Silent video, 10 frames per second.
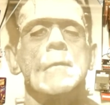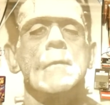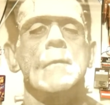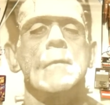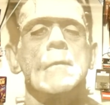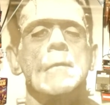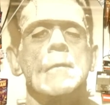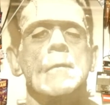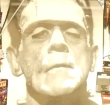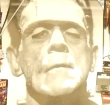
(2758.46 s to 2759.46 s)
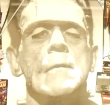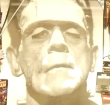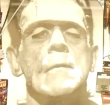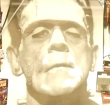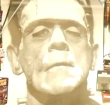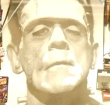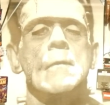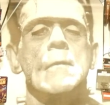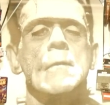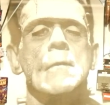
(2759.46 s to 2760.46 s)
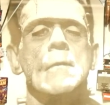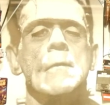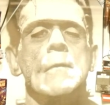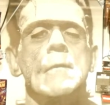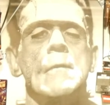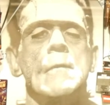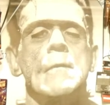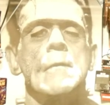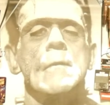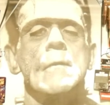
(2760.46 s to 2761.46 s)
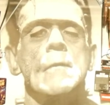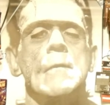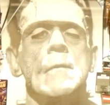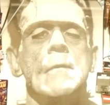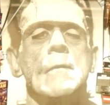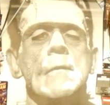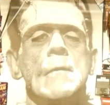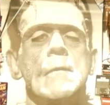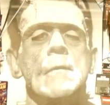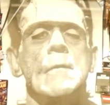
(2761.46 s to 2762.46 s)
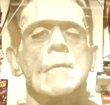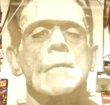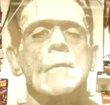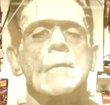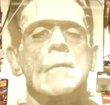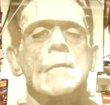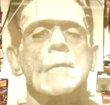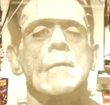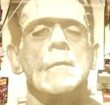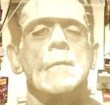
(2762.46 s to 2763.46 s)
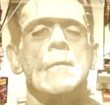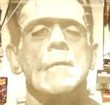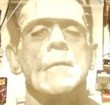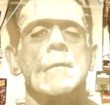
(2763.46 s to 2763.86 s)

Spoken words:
This person isn't speaking.